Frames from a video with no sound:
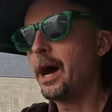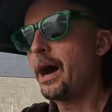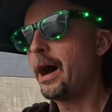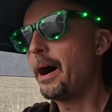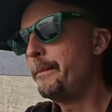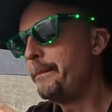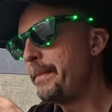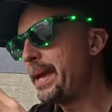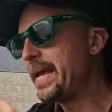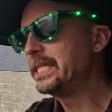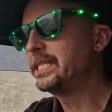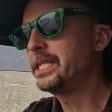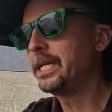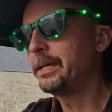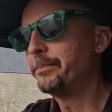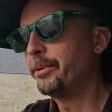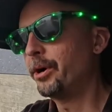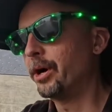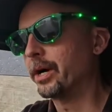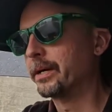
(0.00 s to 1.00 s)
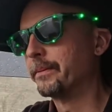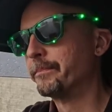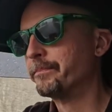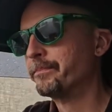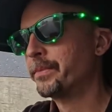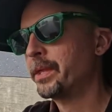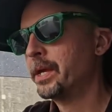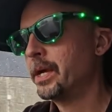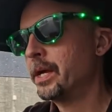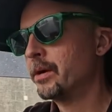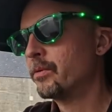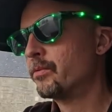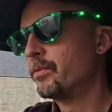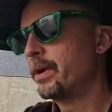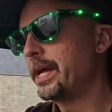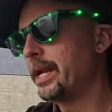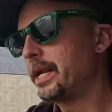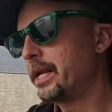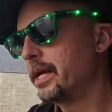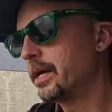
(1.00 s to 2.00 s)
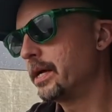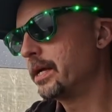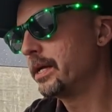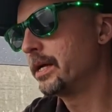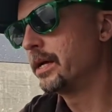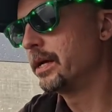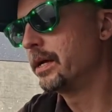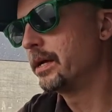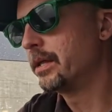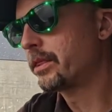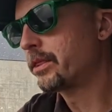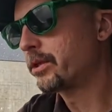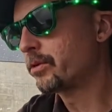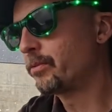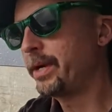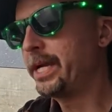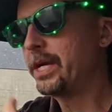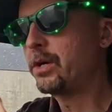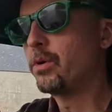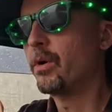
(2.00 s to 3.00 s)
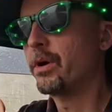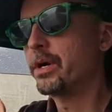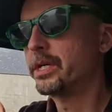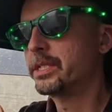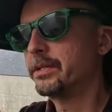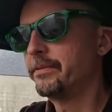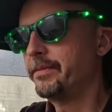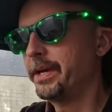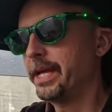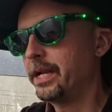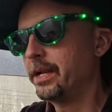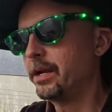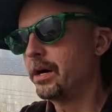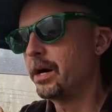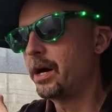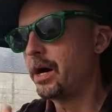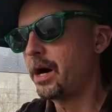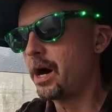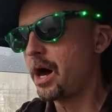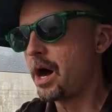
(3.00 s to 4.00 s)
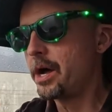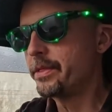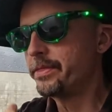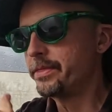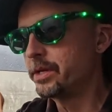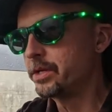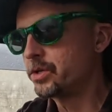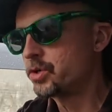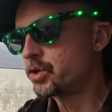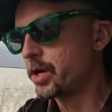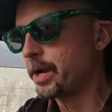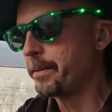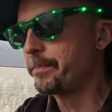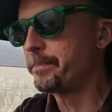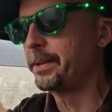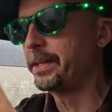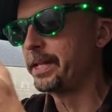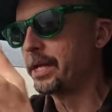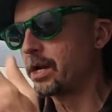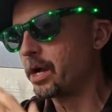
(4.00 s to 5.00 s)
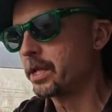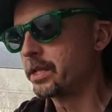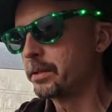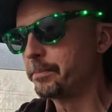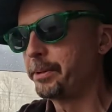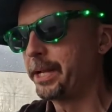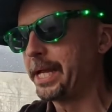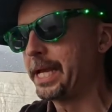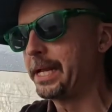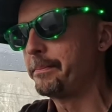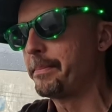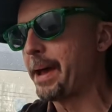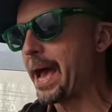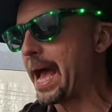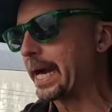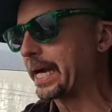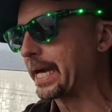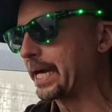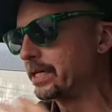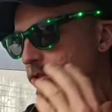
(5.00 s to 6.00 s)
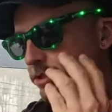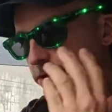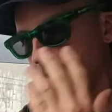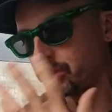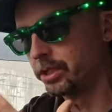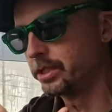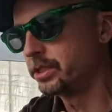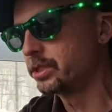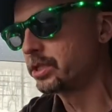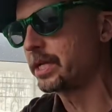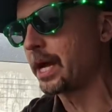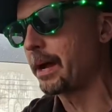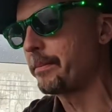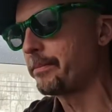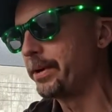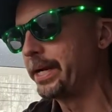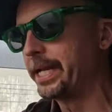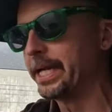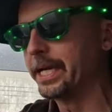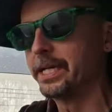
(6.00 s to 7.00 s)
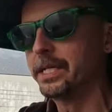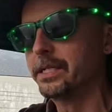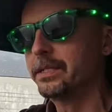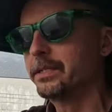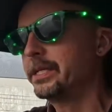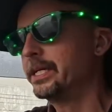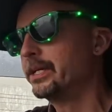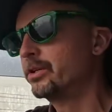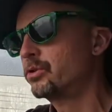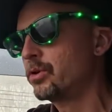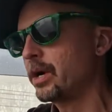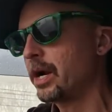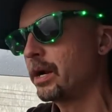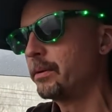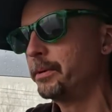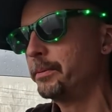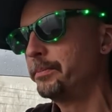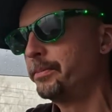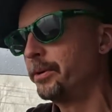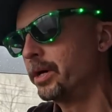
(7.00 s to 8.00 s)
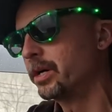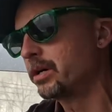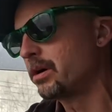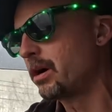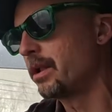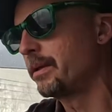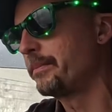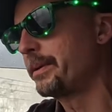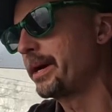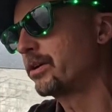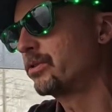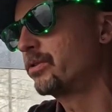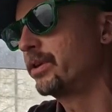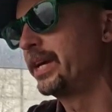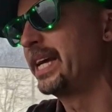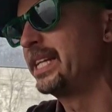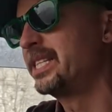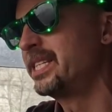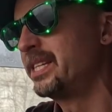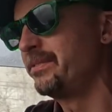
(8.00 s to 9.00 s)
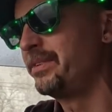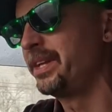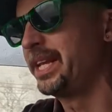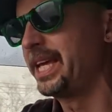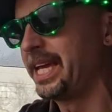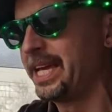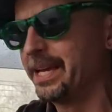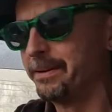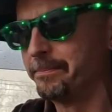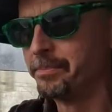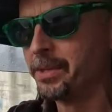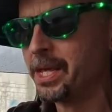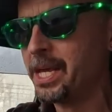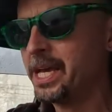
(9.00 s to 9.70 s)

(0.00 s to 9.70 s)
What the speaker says: Amazing book. Read 3/4 of it on the trip and then on the plane back. I just couldn't stop reading it. Incredible book, all about creativity, and